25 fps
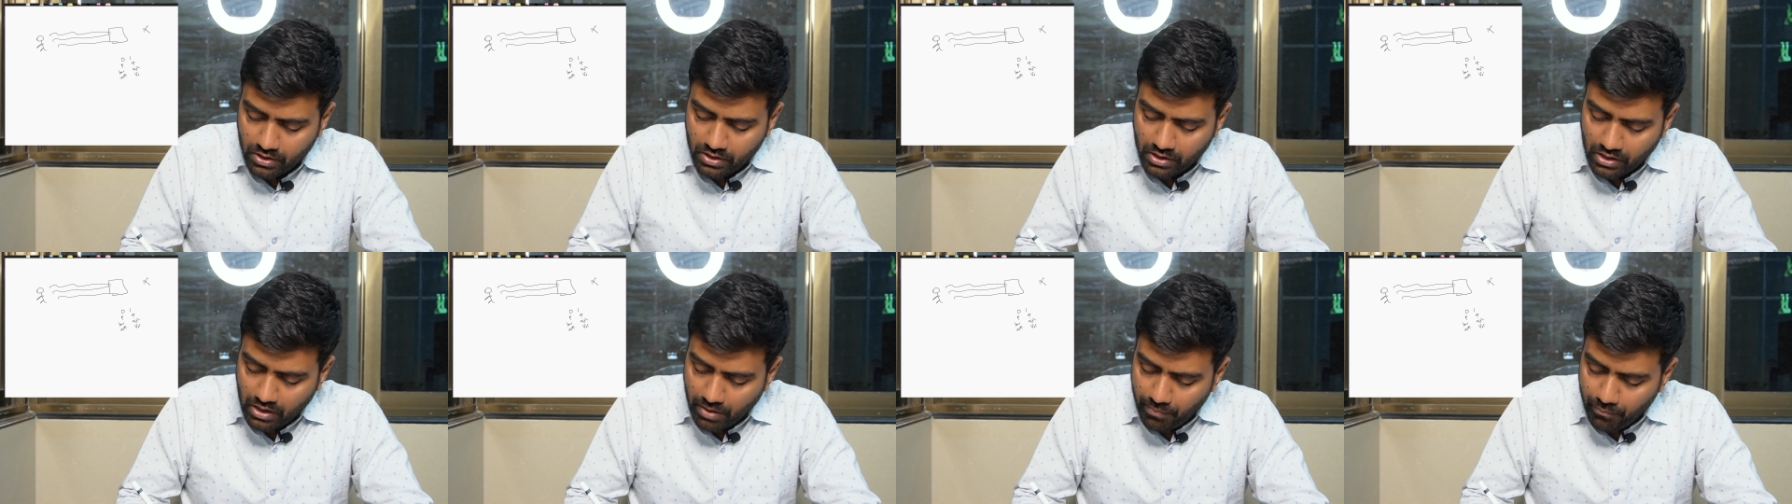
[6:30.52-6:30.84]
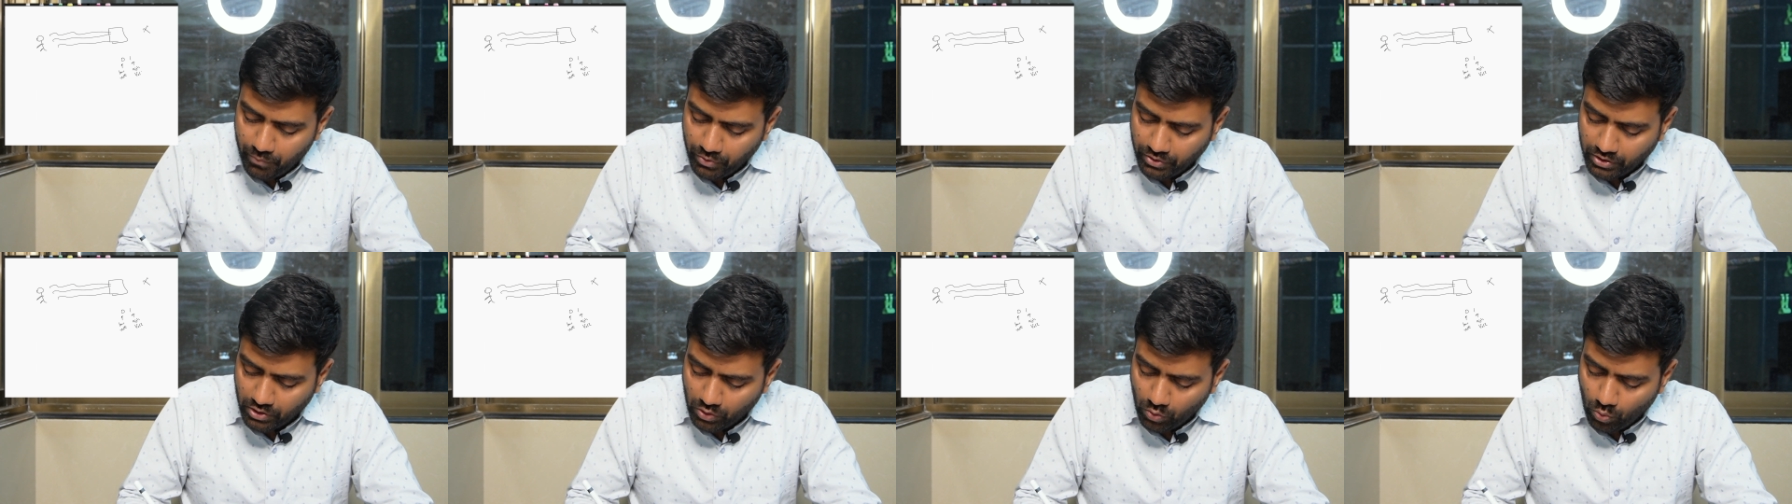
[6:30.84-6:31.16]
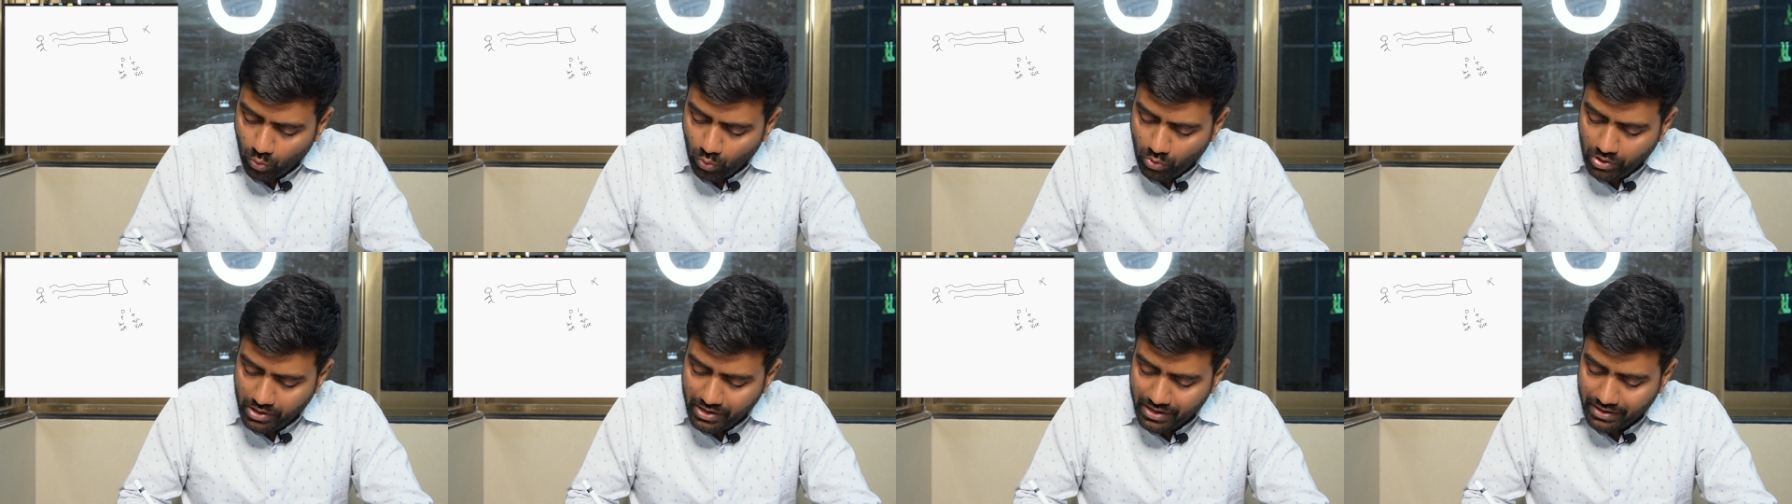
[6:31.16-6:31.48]
Computer
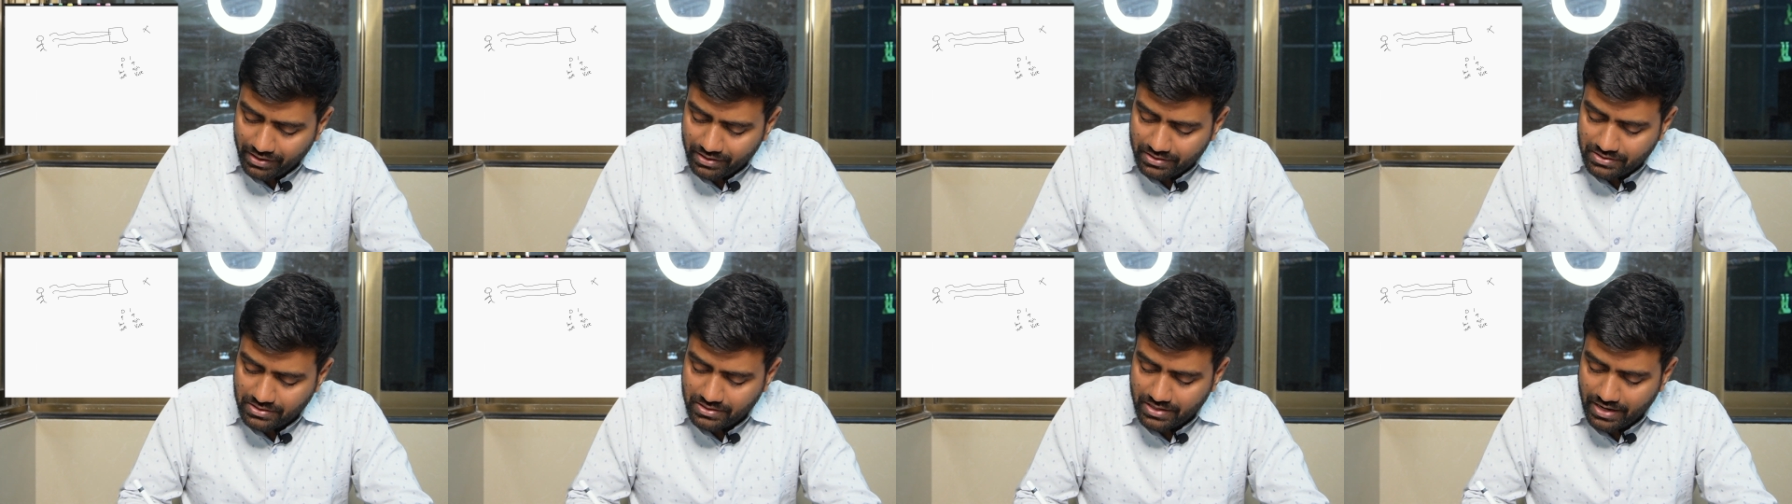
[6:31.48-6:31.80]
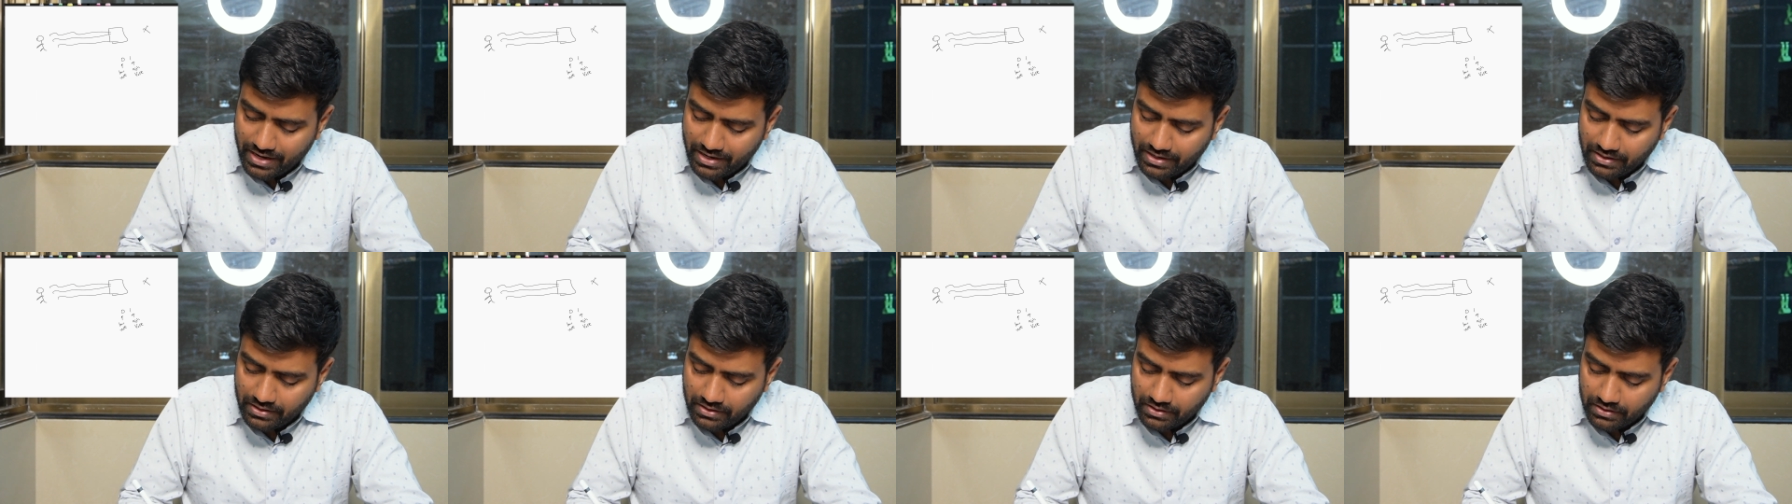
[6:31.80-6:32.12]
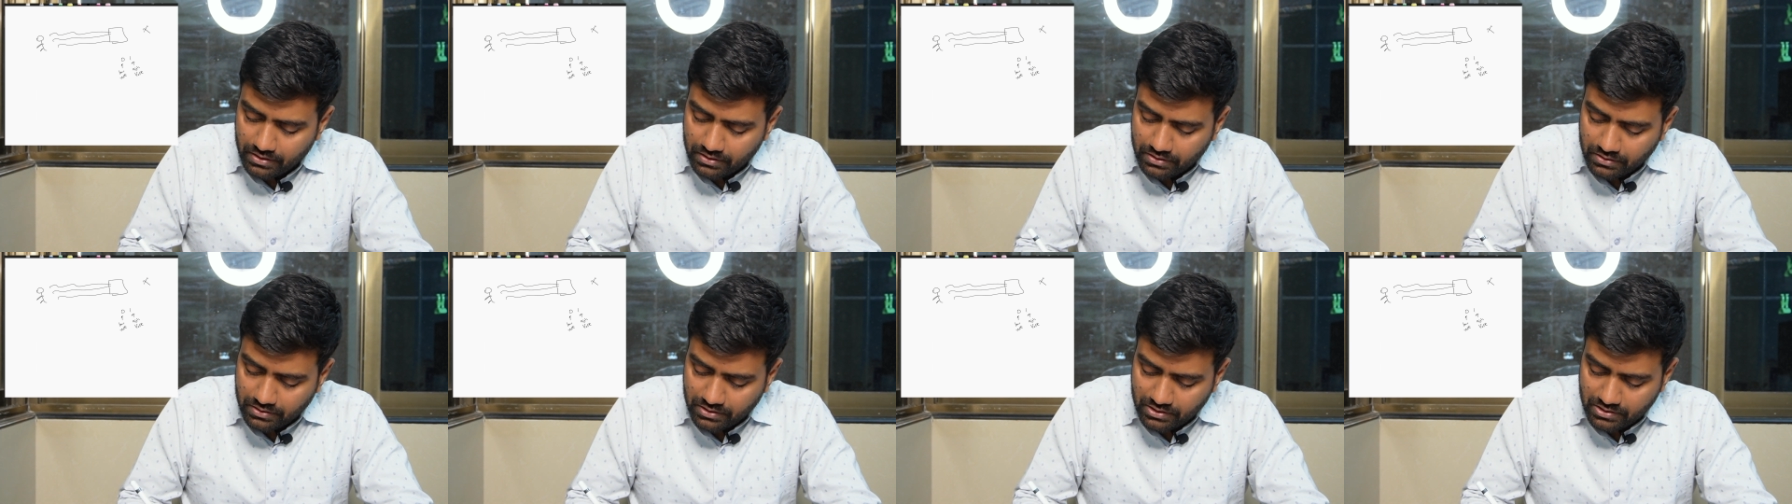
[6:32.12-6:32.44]
only understand
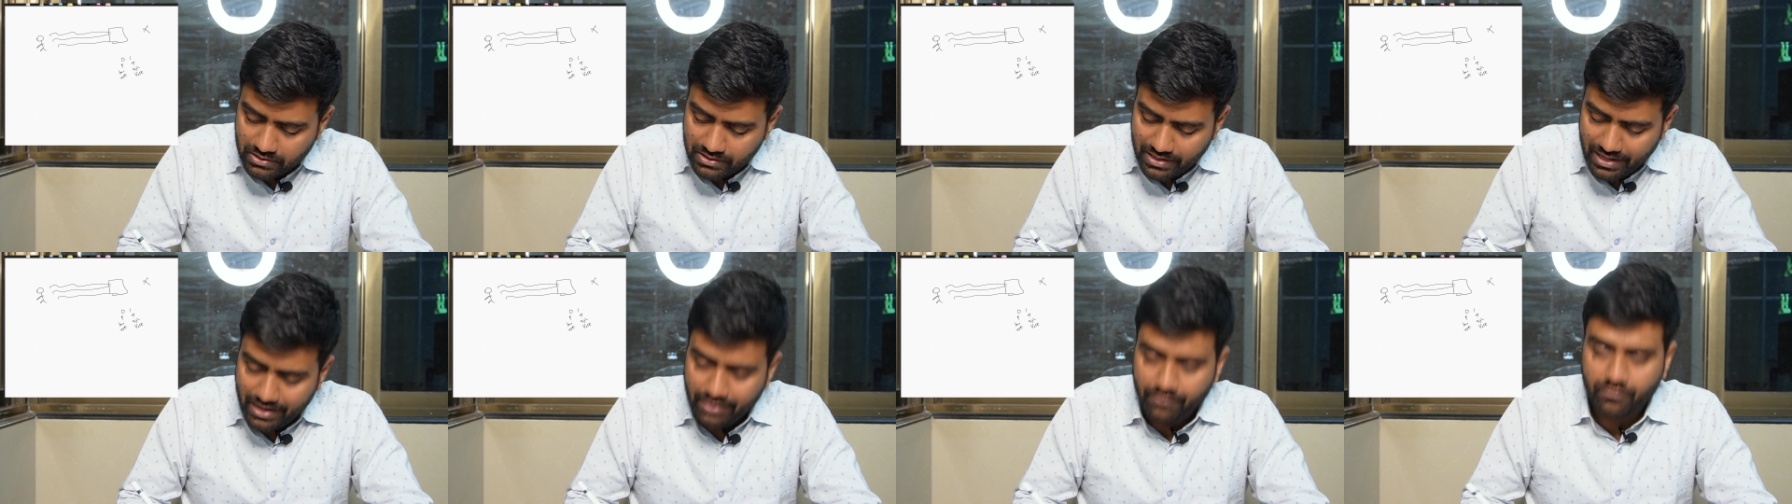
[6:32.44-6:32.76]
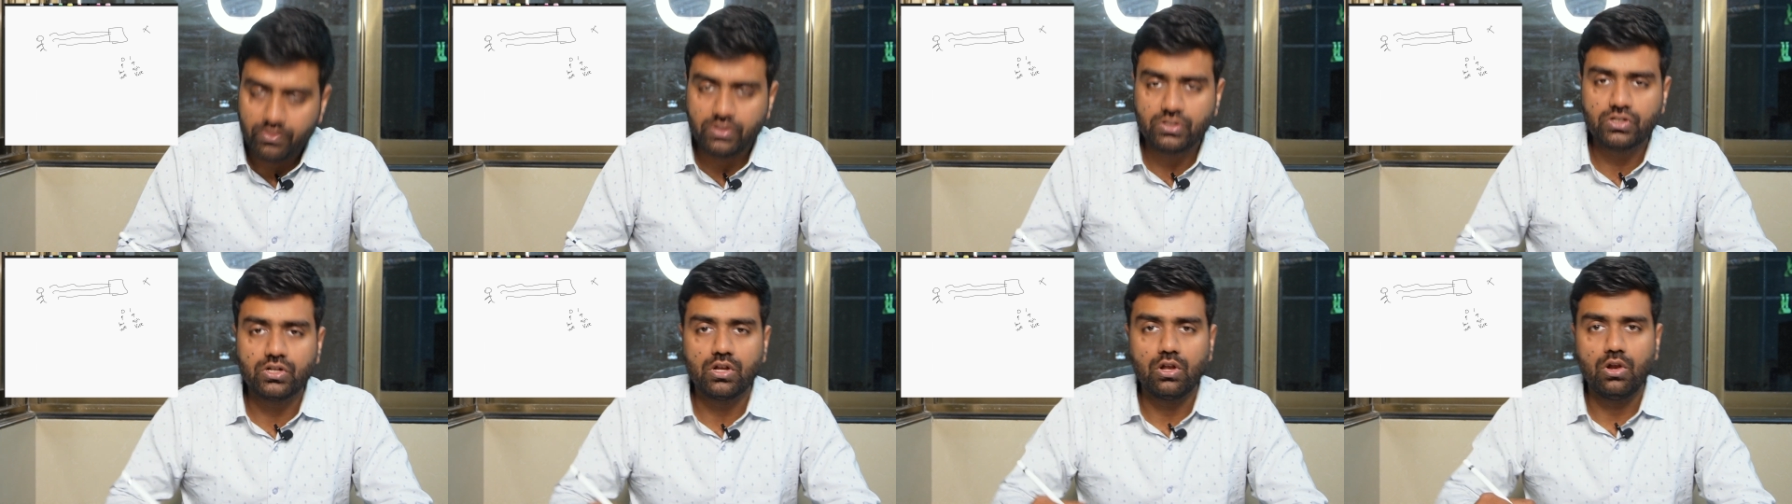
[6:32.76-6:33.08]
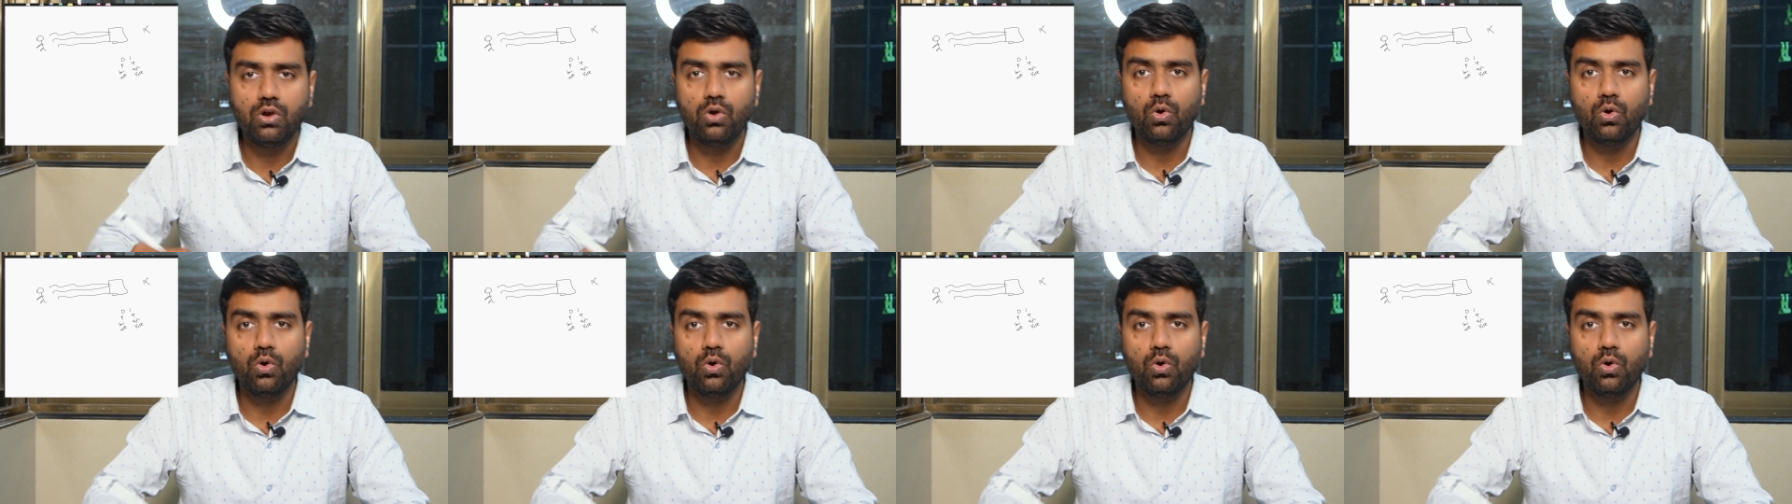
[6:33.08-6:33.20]
this language: